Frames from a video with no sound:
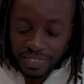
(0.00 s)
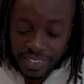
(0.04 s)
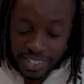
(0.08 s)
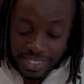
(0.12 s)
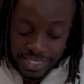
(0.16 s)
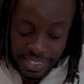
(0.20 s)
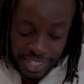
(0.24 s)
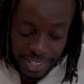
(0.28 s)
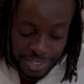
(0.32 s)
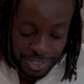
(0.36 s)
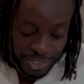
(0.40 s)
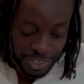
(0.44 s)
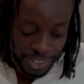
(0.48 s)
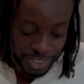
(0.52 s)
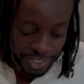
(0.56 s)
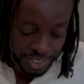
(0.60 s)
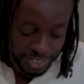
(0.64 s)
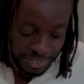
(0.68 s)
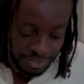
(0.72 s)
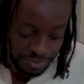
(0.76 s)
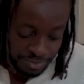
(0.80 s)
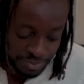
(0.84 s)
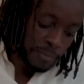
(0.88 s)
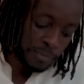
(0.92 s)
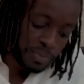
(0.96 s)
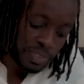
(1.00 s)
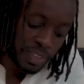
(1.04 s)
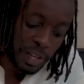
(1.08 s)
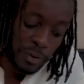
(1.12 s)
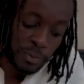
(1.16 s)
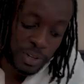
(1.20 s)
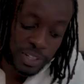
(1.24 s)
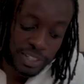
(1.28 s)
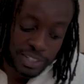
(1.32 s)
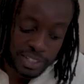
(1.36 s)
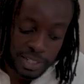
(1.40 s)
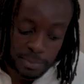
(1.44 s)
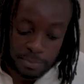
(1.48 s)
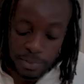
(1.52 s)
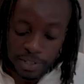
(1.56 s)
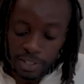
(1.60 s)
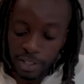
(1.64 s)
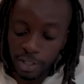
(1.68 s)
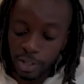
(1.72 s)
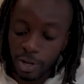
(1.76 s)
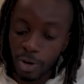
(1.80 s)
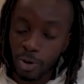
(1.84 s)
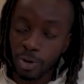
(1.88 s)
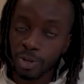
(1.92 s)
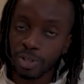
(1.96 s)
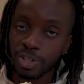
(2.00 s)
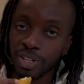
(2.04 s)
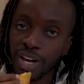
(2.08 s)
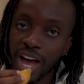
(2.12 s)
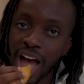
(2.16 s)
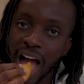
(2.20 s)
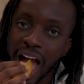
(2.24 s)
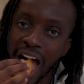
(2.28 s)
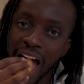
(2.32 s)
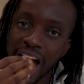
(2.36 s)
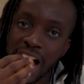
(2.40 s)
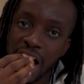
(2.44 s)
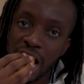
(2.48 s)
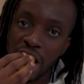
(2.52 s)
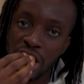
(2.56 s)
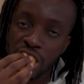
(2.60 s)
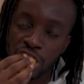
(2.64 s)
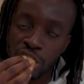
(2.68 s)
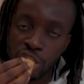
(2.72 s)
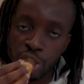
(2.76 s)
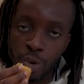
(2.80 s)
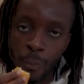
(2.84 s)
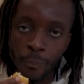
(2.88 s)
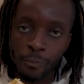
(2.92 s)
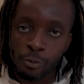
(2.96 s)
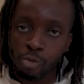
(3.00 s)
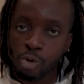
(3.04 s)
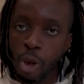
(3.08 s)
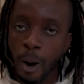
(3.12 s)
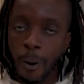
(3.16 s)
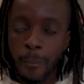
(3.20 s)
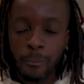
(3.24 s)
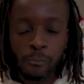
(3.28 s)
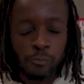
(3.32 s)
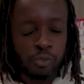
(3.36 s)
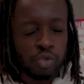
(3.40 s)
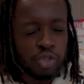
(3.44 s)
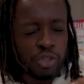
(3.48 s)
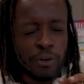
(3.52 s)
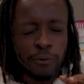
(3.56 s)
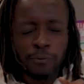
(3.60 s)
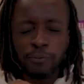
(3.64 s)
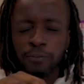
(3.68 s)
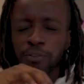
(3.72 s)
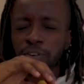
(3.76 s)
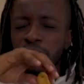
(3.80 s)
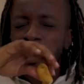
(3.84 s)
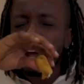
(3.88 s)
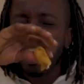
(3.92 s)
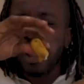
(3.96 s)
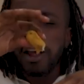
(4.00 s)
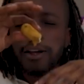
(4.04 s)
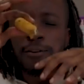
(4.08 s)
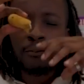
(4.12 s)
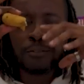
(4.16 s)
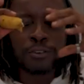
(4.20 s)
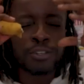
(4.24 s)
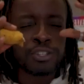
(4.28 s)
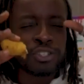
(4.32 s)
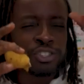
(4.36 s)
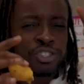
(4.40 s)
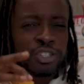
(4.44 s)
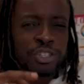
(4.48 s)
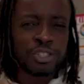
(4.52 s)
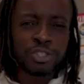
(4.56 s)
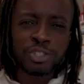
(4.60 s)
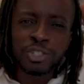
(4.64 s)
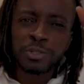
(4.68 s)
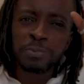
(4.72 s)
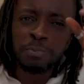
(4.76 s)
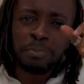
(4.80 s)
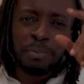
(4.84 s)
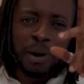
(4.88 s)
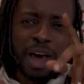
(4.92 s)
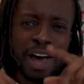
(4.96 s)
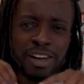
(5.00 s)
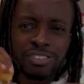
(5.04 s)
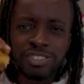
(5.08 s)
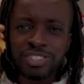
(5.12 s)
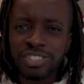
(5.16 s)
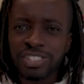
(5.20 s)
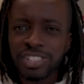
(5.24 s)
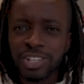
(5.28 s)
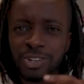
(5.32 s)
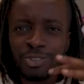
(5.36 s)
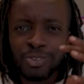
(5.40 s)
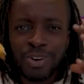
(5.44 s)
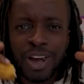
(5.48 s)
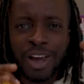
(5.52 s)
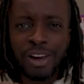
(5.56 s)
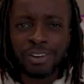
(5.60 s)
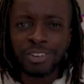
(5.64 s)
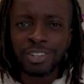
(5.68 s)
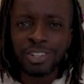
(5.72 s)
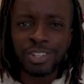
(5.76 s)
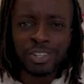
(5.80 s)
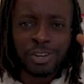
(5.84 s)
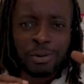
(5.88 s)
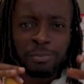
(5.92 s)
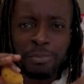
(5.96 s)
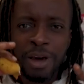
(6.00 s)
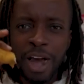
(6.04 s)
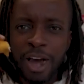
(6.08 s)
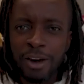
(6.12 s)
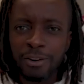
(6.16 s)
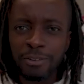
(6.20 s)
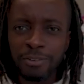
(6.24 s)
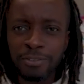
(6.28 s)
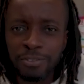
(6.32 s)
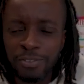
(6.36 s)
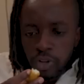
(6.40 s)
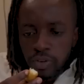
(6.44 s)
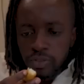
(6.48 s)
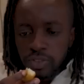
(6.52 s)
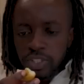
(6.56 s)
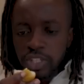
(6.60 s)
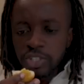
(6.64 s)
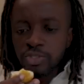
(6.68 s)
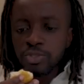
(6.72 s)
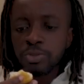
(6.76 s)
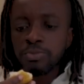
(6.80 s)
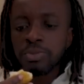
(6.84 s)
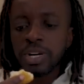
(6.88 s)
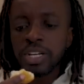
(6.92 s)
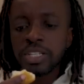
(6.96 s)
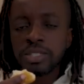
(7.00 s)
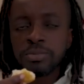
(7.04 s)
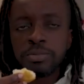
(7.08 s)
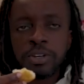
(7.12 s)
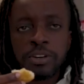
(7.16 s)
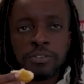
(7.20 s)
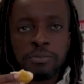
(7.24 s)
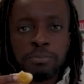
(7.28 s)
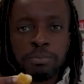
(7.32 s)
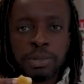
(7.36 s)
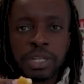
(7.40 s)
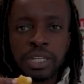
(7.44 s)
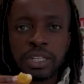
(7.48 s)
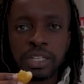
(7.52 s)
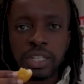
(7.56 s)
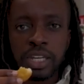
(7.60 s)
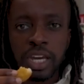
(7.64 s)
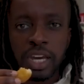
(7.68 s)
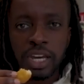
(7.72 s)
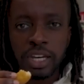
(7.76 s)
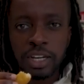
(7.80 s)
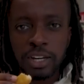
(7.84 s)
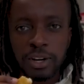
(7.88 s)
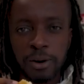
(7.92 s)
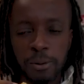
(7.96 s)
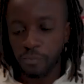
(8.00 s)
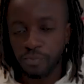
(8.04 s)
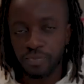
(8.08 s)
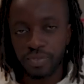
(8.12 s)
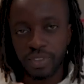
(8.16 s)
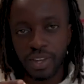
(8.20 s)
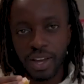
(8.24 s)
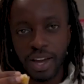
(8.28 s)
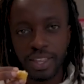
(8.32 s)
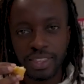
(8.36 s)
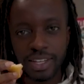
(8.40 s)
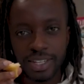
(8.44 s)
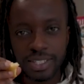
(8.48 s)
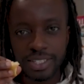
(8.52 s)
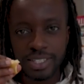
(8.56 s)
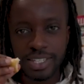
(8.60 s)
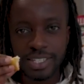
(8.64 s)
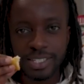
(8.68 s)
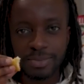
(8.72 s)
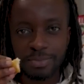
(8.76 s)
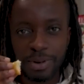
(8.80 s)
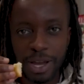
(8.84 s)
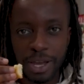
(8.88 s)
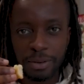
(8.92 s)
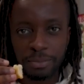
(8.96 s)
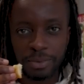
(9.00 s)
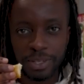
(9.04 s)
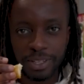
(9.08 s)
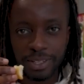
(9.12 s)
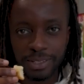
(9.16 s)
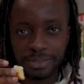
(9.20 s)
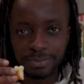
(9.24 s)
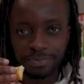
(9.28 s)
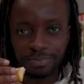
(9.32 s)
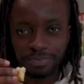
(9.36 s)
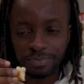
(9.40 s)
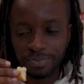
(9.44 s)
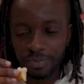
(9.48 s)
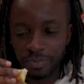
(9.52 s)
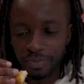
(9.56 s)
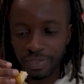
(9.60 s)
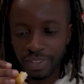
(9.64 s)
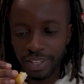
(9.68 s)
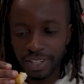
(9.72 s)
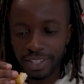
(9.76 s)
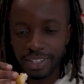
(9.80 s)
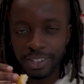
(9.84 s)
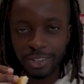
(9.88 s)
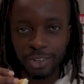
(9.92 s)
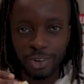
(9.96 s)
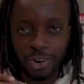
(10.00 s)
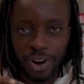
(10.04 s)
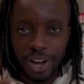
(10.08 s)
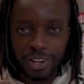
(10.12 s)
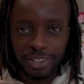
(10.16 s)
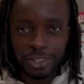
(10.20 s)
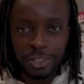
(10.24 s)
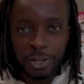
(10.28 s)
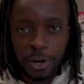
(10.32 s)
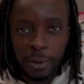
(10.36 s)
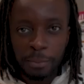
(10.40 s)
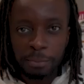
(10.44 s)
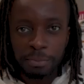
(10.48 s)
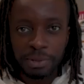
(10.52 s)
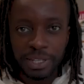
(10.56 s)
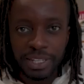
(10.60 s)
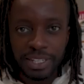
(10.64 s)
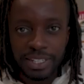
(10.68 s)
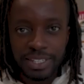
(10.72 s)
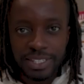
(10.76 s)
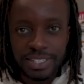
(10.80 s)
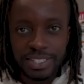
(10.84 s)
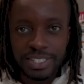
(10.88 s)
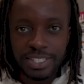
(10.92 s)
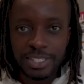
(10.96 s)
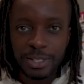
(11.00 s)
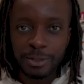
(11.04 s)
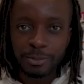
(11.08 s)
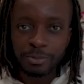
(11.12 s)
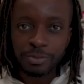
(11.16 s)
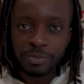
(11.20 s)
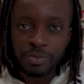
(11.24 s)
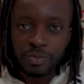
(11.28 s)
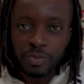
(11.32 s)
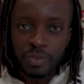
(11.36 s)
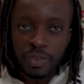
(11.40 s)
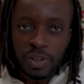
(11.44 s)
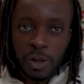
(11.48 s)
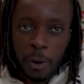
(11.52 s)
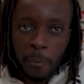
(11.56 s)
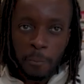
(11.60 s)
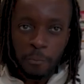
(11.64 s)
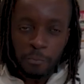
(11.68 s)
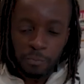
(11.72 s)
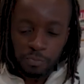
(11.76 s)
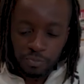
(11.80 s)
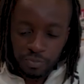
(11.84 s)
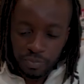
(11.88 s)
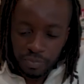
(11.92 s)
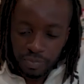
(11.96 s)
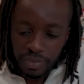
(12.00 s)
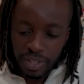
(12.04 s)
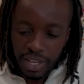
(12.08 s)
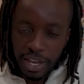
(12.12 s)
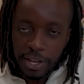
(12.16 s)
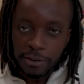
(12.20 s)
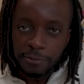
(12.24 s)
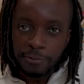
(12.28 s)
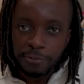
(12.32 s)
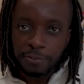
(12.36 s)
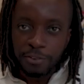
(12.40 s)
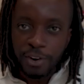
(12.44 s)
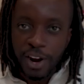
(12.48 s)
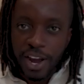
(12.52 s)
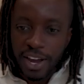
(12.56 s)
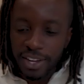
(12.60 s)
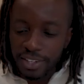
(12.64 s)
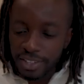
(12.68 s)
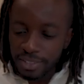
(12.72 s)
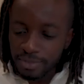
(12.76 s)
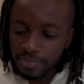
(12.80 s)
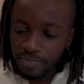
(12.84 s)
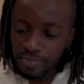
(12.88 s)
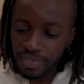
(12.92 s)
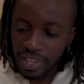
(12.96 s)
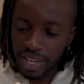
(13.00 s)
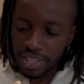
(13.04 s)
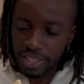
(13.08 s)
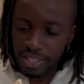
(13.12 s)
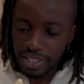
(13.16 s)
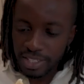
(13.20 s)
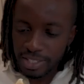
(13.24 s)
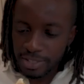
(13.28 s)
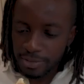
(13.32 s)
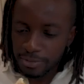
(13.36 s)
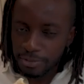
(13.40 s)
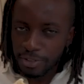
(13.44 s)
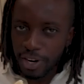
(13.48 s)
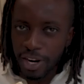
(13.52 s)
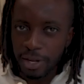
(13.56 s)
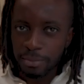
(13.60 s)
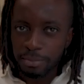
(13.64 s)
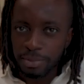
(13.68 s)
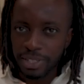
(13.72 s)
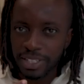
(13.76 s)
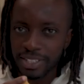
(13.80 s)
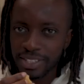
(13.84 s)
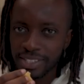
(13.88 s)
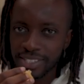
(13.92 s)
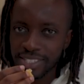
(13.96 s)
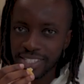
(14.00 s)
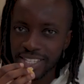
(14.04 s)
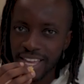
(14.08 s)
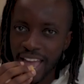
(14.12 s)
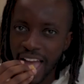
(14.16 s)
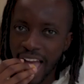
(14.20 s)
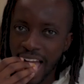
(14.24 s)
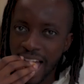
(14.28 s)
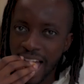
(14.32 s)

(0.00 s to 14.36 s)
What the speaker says: It tastes good. Now when you dip it in the coconut, the flavors are just bouncing around in your mouth. This reminds me of bean cake. I think this might be grounded up beans and fried. I think it's fried beans.